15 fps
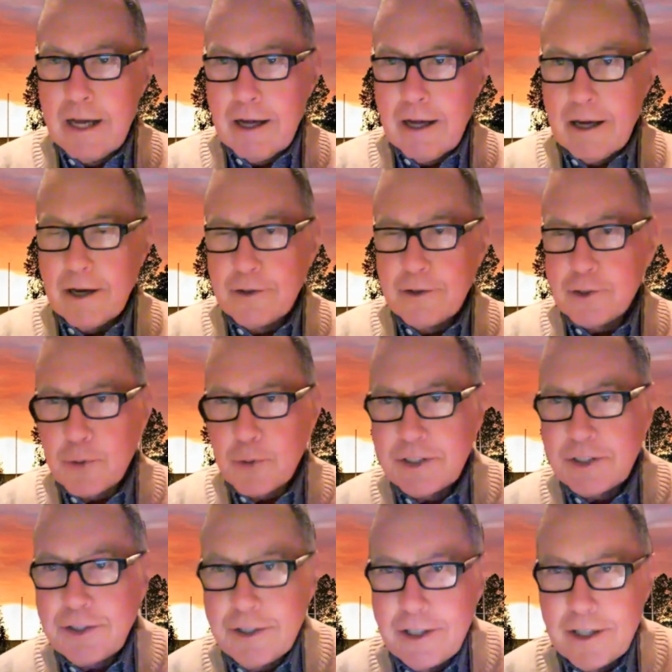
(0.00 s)
there's a
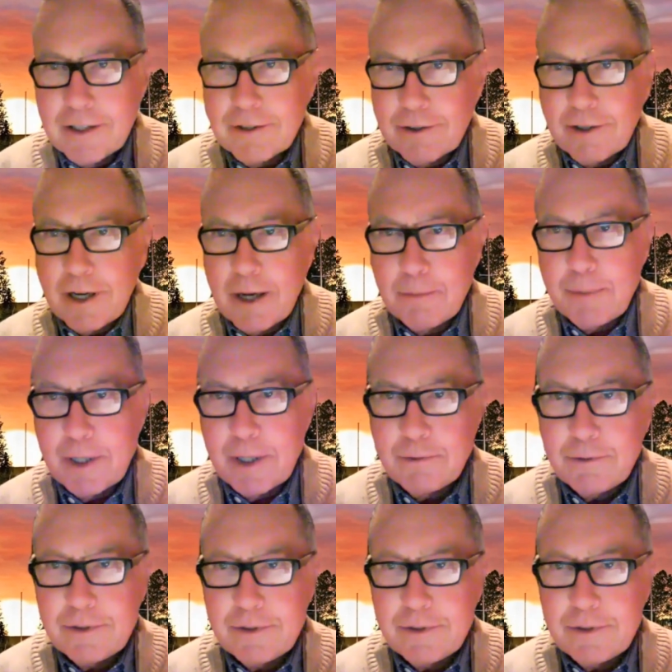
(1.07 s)
question here about